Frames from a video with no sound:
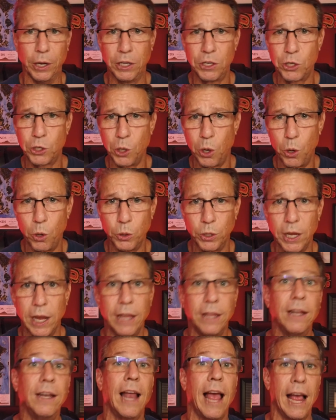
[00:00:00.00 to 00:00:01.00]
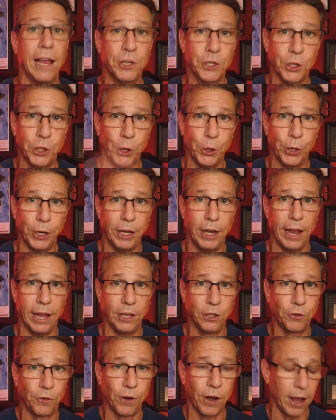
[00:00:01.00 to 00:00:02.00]
units sold in the last 30
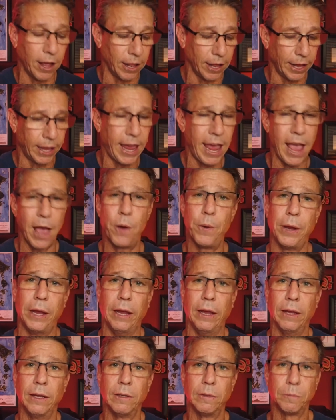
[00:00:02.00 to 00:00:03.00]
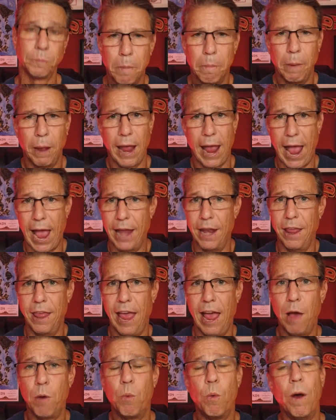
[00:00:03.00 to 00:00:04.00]
days for LA County. But add to
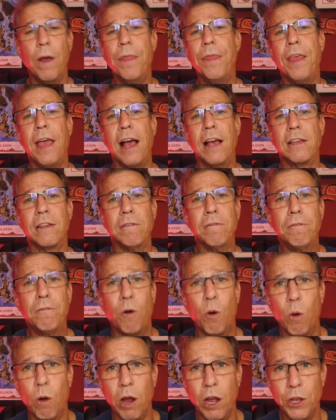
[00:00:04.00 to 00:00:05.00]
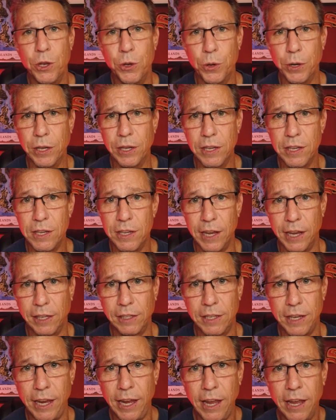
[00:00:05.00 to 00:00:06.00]
that
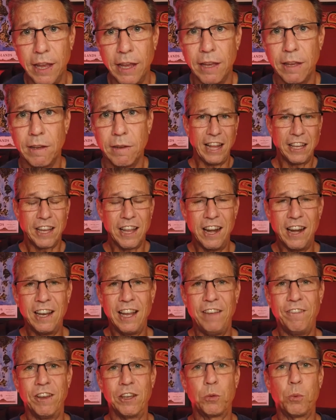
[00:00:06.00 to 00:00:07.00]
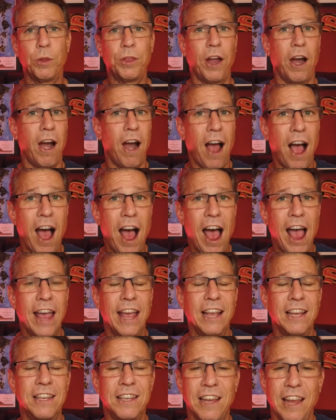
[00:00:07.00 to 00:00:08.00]
1,460, and that's going to leave us with our
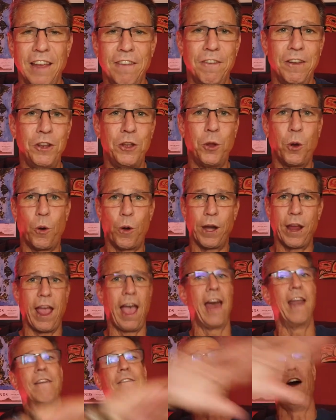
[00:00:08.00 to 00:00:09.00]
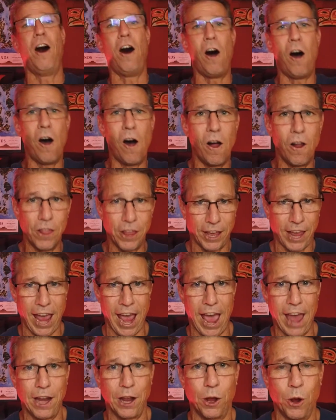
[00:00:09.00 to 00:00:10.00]
highest inventory out of all the
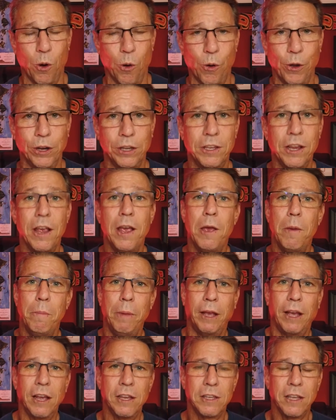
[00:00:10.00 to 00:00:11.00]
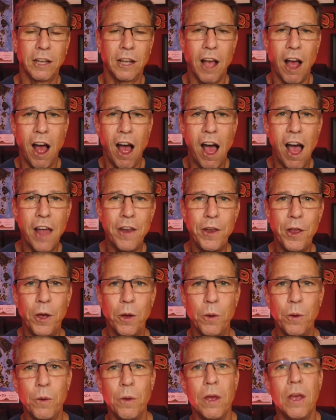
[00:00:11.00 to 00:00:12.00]
categories, because the
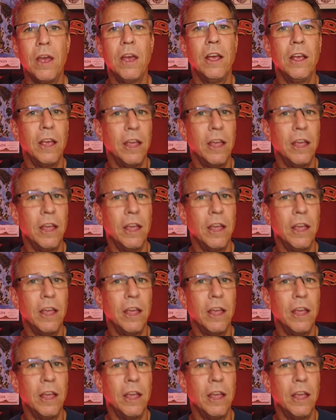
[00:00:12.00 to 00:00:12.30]
condo